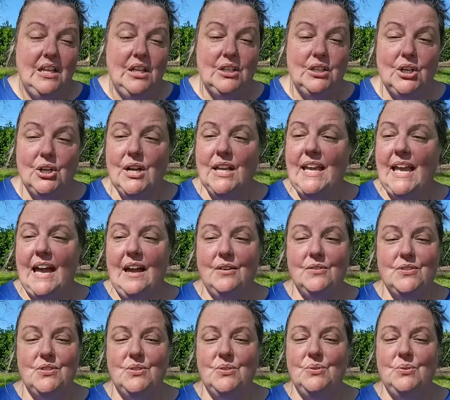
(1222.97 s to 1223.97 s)
Learning how
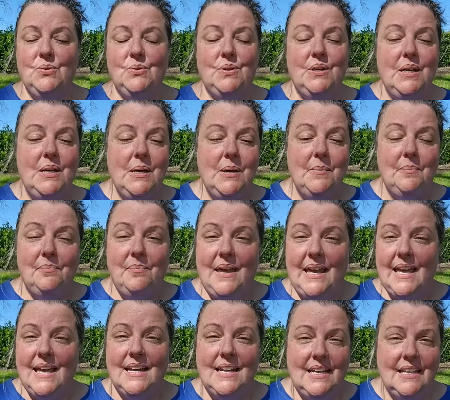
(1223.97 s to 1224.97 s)
to
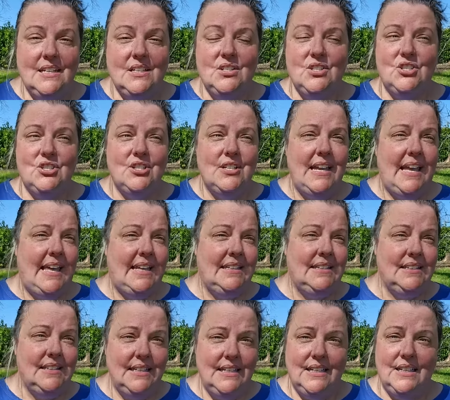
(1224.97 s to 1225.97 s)
manage and
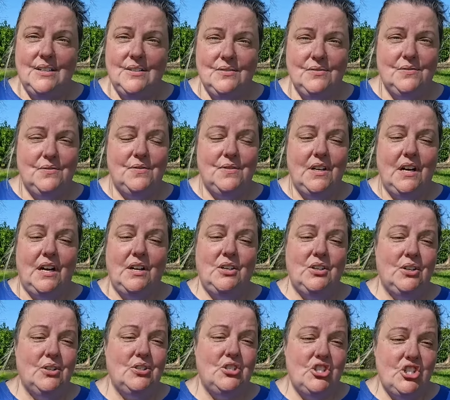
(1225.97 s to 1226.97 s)
live
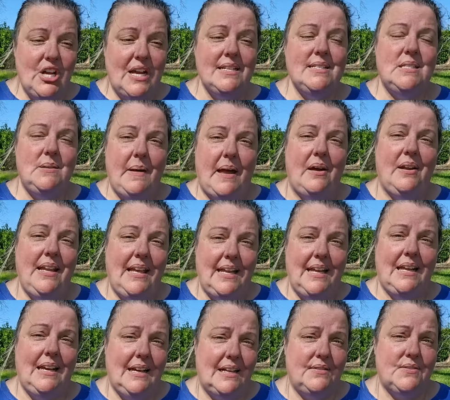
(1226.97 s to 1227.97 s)
under just about any
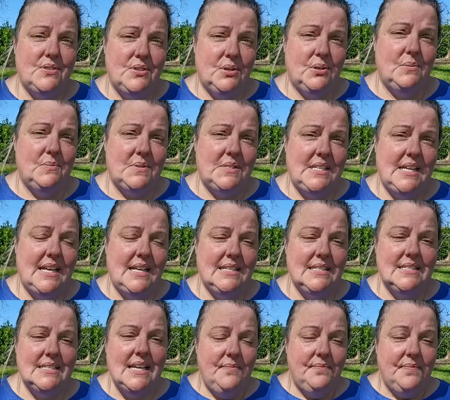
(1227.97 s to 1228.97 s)
kind of
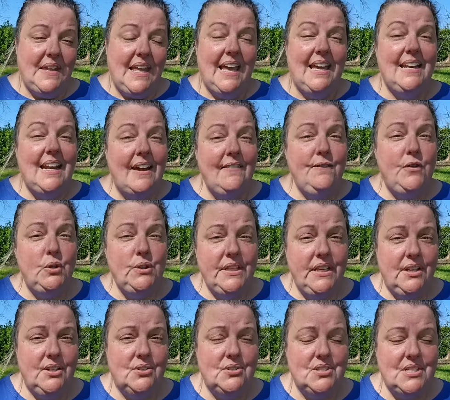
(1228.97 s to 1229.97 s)
circumstance. And I fully
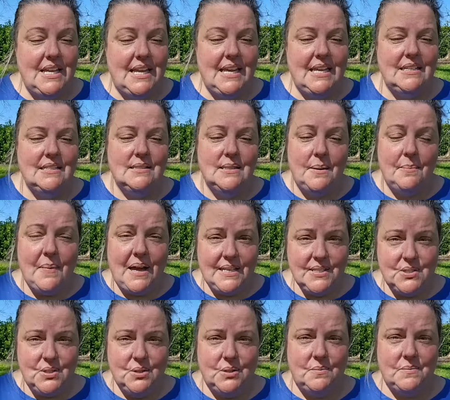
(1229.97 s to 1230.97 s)
understand that my
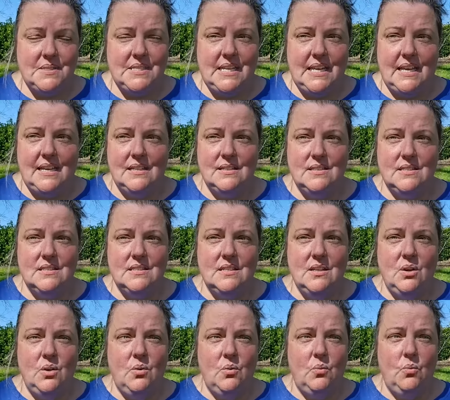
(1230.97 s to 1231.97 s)
circumstance,
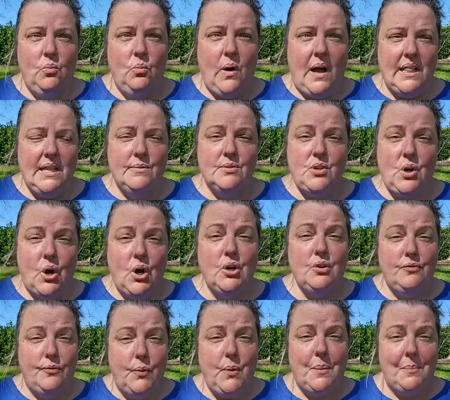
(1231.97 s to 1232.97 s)
while it was
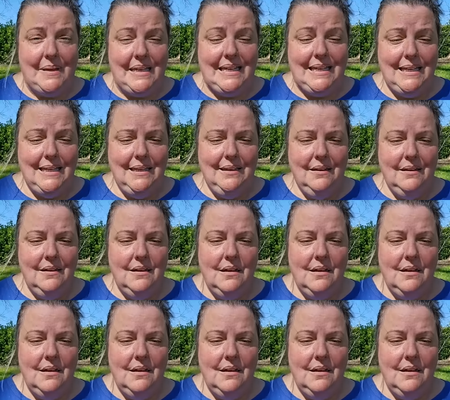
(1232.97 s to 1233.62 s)
hard for me,